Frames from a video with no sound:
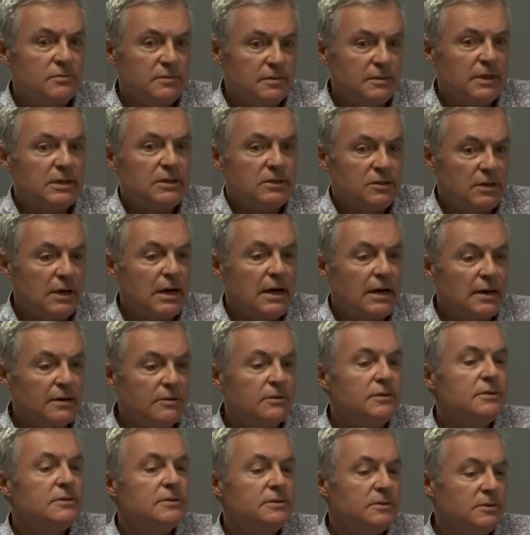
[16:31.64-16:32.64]
that's
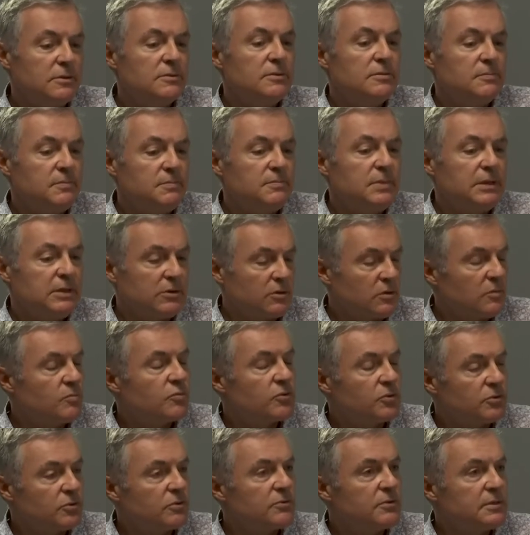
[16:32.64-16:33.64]
how the Bitcoin
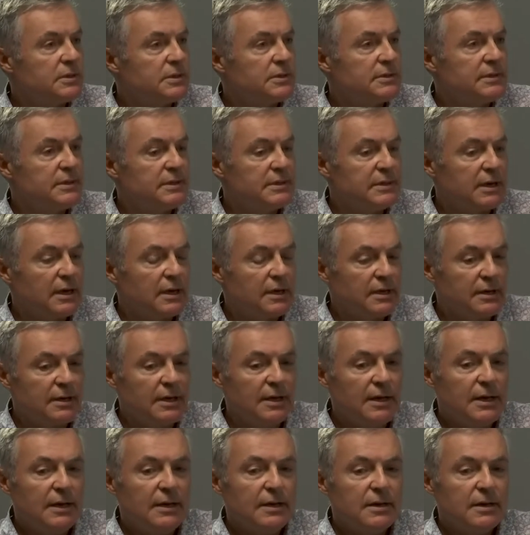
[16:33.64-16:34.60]
protocol is designed.